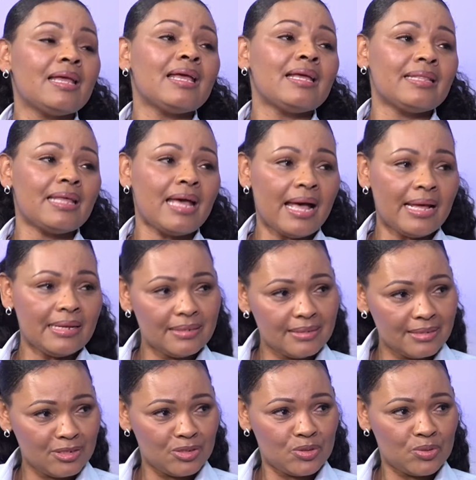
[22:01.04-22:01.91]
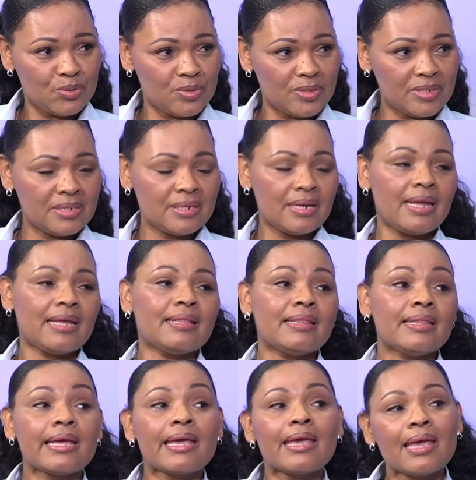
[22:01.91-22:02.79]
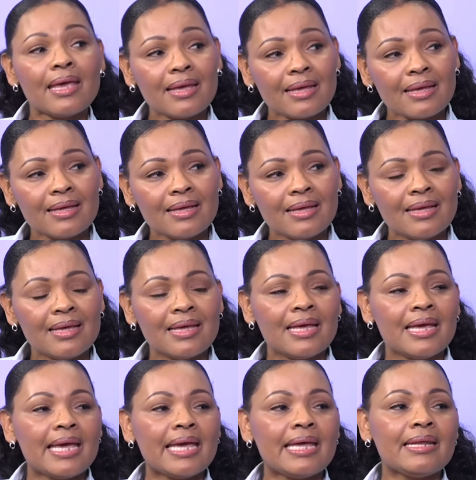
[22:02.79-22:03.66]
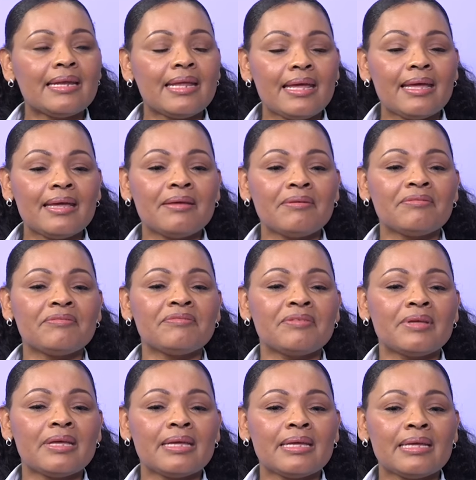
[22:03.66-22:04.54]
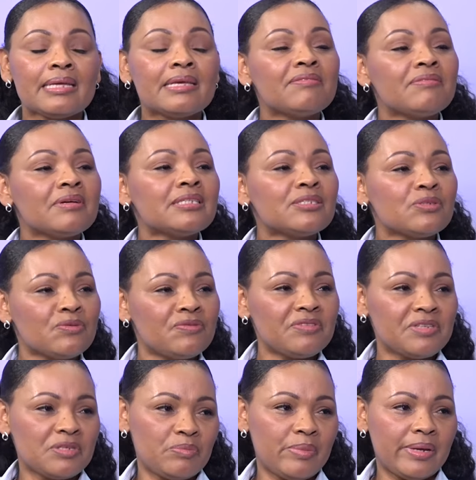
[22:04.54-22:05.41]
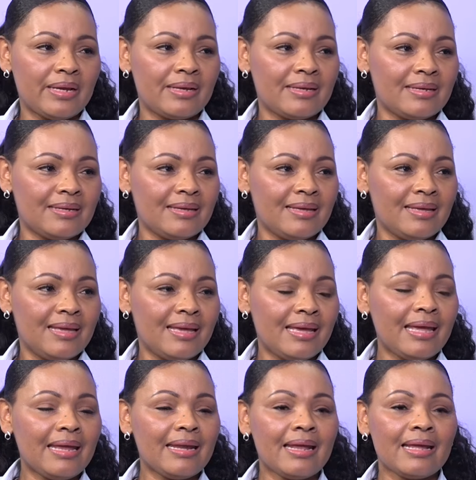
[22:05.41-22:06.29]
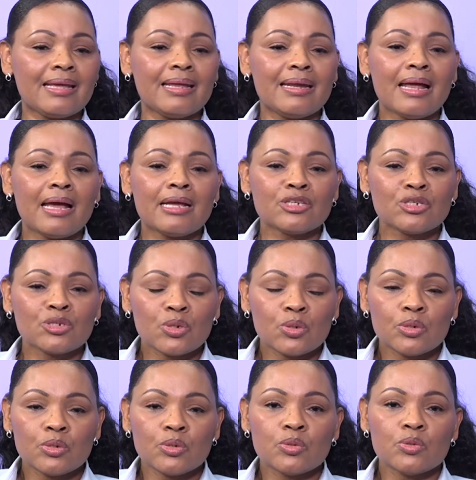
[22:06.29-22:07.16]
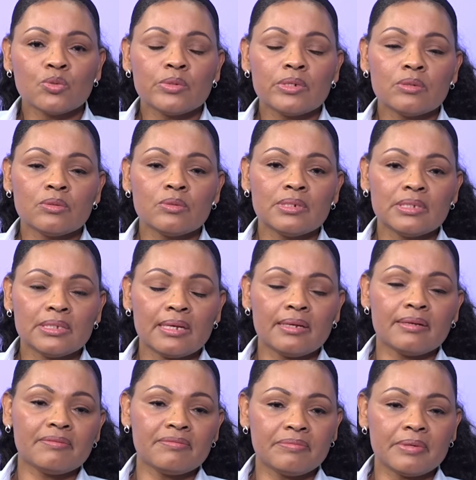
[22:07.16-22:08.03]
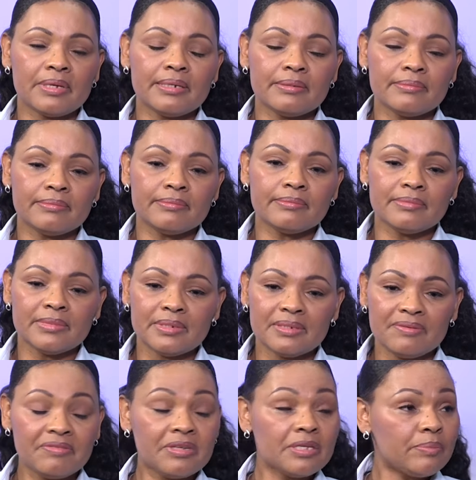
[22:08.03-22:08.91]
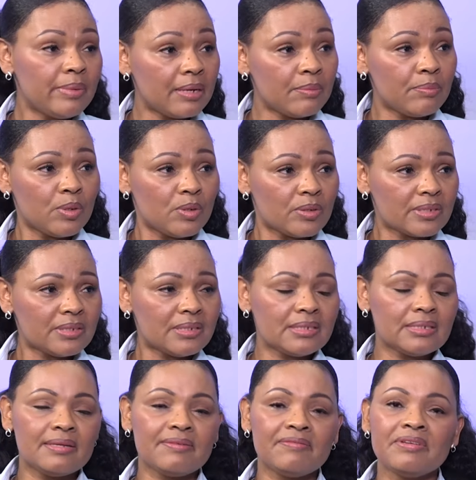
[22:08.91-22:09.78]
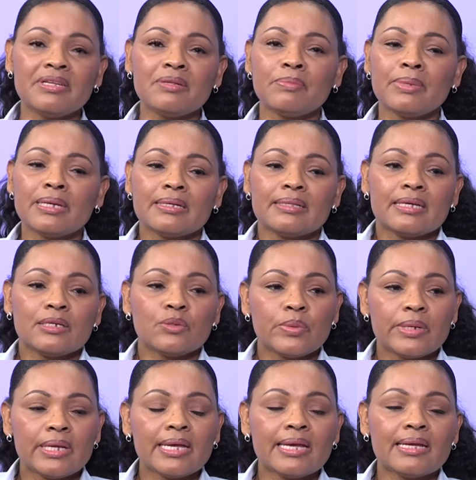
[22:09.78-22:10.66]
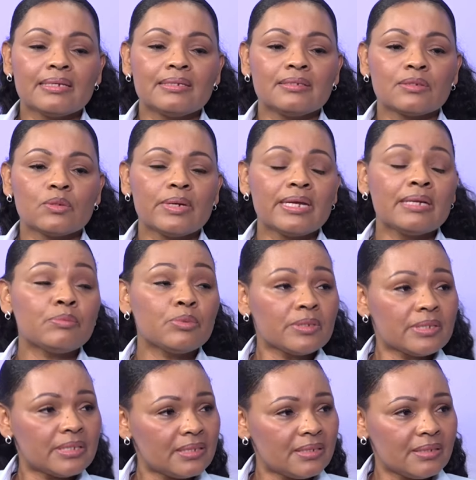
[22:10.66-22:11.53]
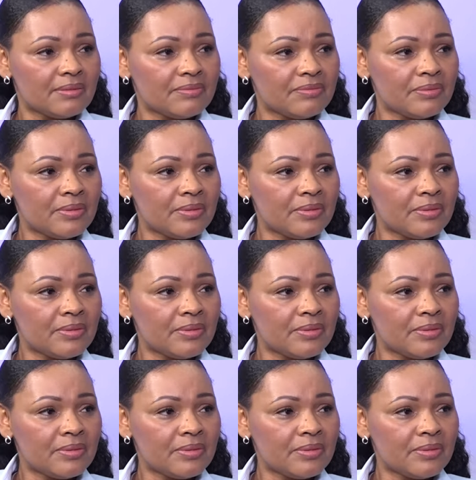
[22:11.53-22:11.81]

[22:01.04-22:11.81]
the attitude and the care, and give us your feedback. And I can assure you, we always have these feedback boxes. The feedback that we get is quite positive.